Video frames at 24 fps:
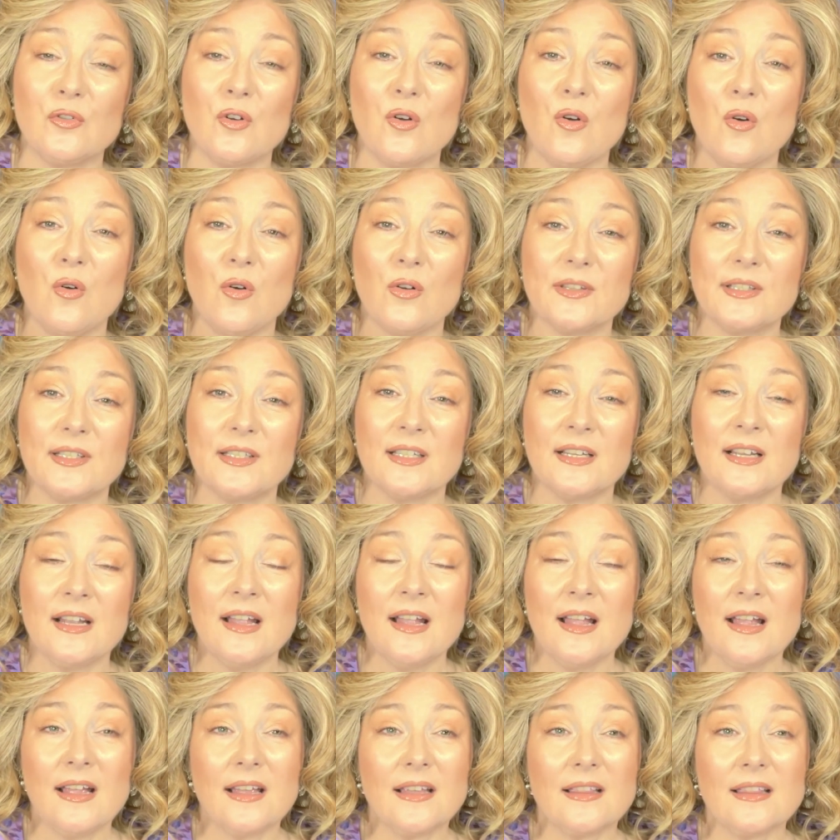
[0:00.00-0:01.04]
course,
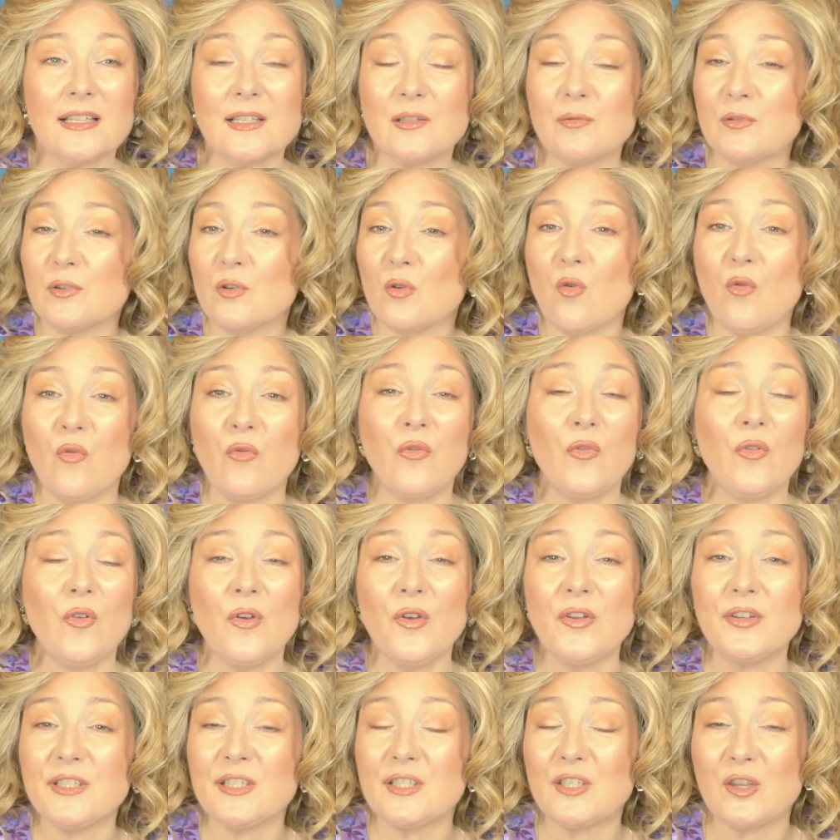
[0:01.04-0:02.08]
this was all
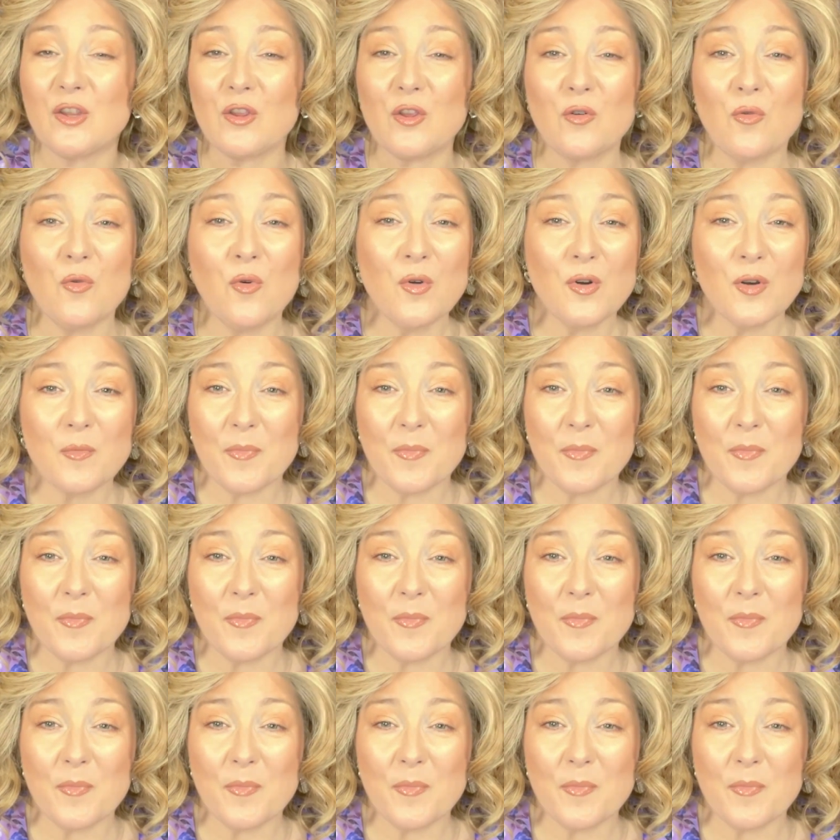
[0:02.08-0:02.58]
first thought